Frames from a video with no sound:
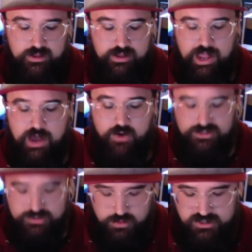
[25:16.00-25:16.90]
how our
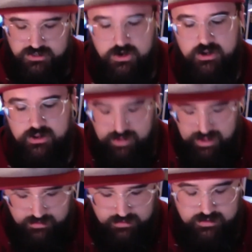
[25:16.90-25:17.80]
story started
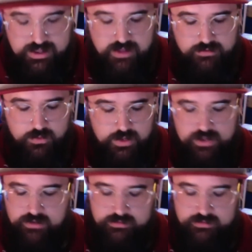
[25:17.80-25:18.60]
and the day of our wedding.